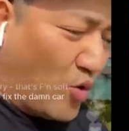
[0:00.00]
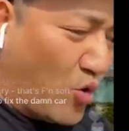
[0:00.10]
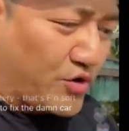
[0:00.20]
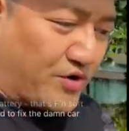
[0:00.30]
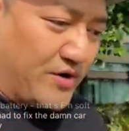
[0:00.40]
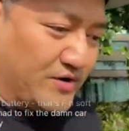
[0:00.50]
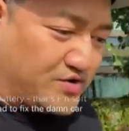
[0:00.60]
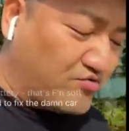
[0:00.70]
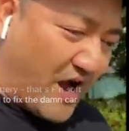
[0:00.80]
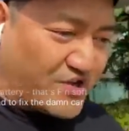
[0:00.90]
in order
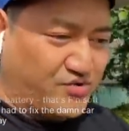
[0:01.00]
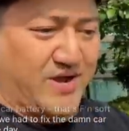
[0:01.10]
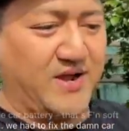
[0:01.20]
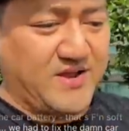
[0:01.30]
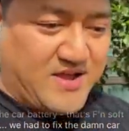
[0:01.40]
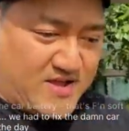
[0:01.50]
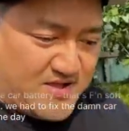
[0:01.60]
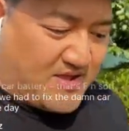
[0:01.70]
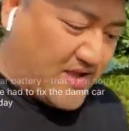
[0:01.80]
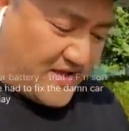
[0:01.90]
to graduate
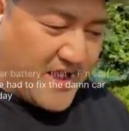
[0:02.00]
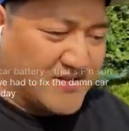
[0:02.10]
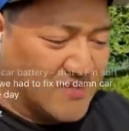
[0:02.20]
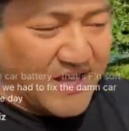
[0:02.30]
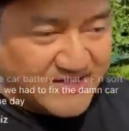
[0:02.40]
and get